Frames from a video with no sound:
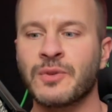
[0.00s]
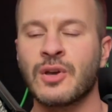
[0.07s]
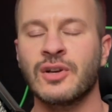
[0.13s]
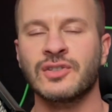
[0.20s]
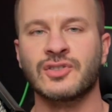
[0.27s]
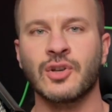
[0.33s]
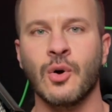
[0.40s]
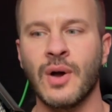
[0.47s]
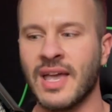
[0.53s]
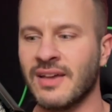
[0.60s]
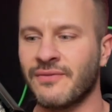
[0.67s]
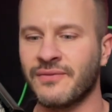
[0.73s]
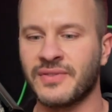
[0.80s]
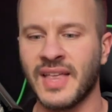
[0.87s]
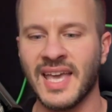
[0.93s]
So
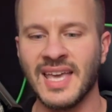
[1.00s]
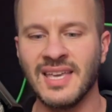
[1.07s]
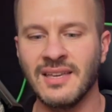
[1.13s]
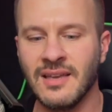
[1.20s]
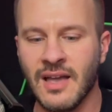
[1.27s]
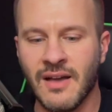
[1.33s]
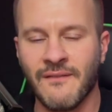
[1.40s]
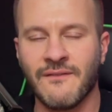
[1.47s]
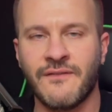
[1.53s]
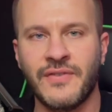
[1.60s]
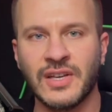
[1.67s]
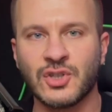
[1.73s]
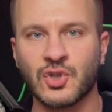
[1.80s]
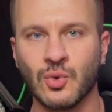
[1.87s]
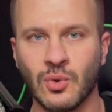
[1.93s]
if they
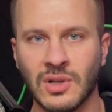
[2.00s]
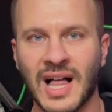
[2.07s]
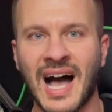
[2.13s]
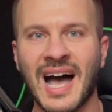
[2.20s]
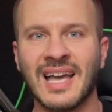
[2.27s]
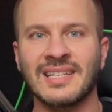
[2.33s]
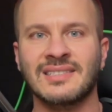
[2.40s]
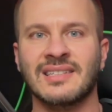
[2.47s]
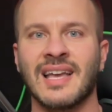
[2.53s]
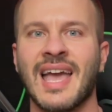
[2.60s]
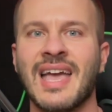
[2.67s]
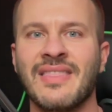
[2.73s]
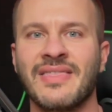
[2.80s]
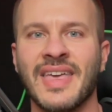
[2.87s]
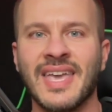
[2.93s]
visualize
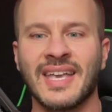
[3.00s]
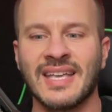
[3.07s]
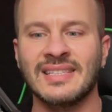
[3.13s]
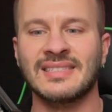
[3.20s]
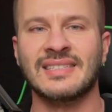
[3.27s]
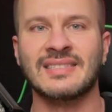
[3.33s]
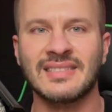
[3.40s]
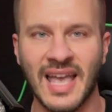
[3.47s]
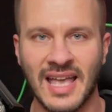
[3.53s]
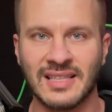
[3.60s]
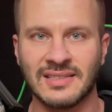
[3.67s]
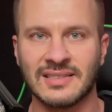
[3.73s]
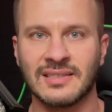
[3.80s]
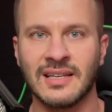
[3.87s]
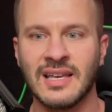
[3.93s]
and they can
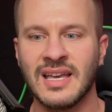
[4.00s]
sense